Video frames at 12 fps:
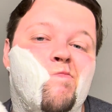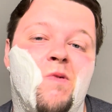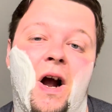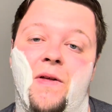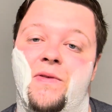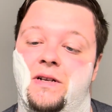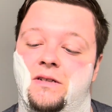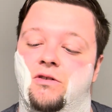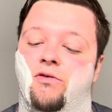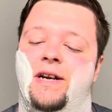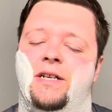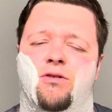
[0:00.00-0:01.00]
Athens,
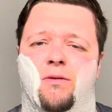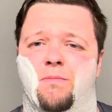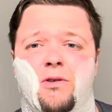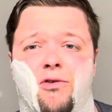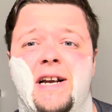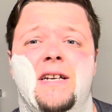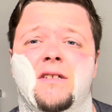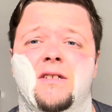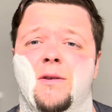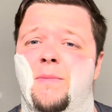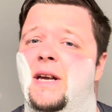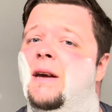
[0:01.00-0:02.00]
Greece, or Greece
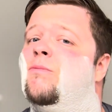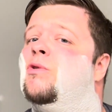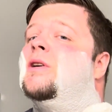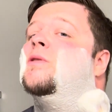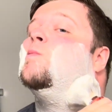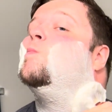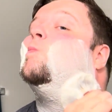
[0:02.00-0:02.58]
to begin with.